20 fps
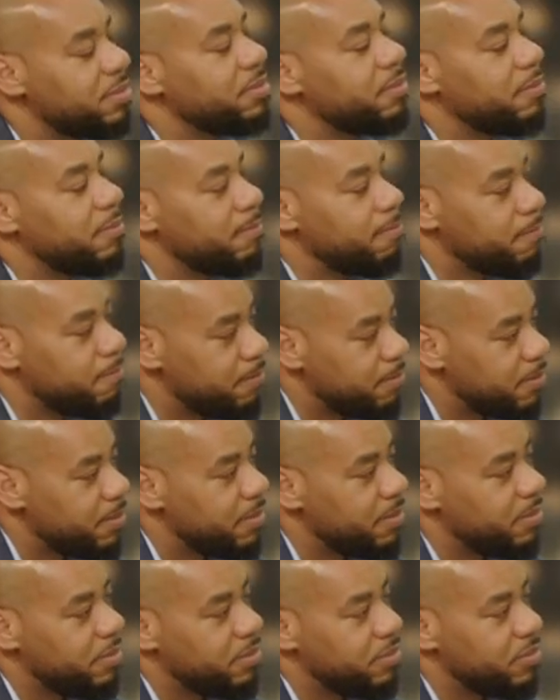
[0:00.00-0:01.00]

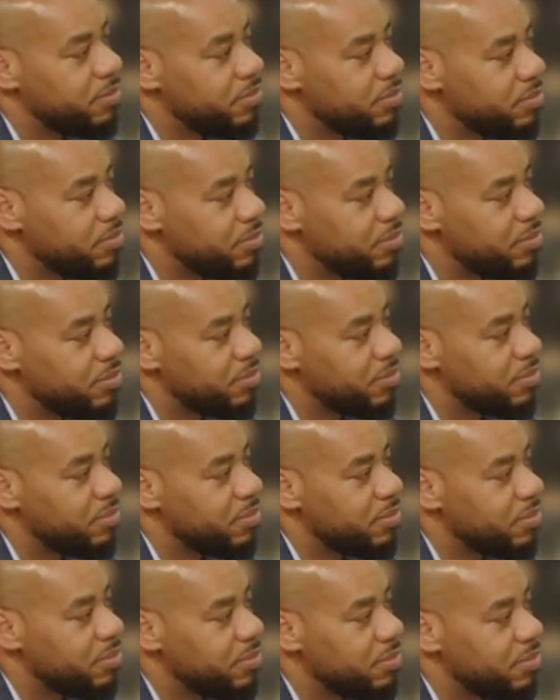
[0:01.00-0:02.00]

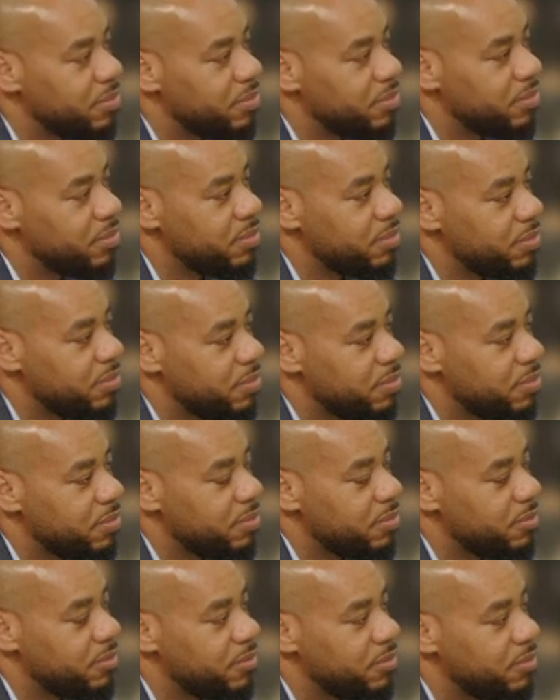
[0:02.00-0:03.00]

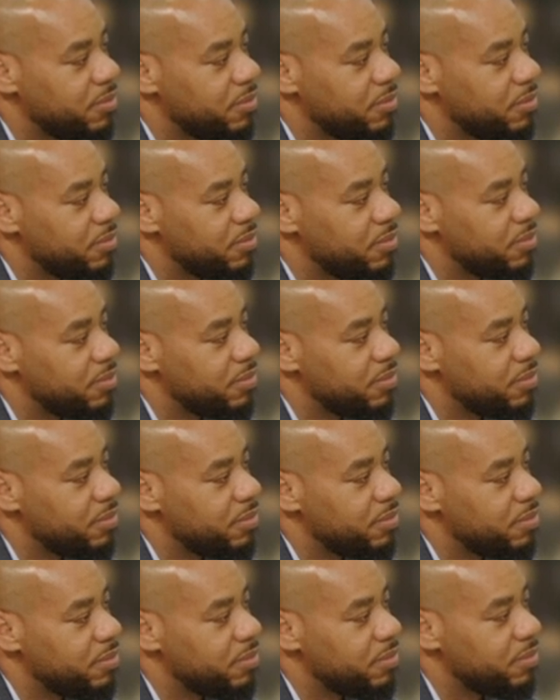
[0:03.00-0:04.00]

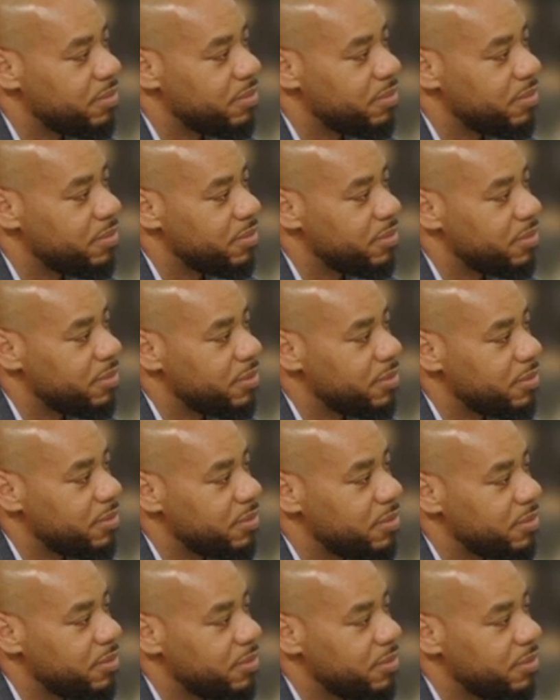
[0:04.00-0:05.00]

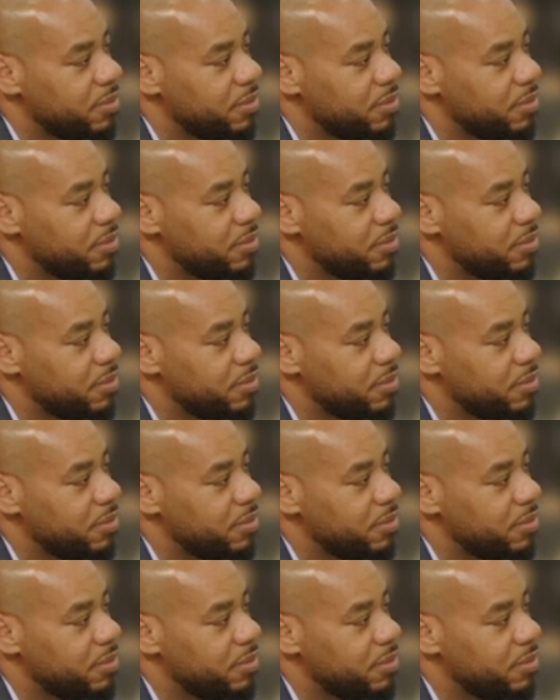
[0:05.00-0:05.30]
(not speaking)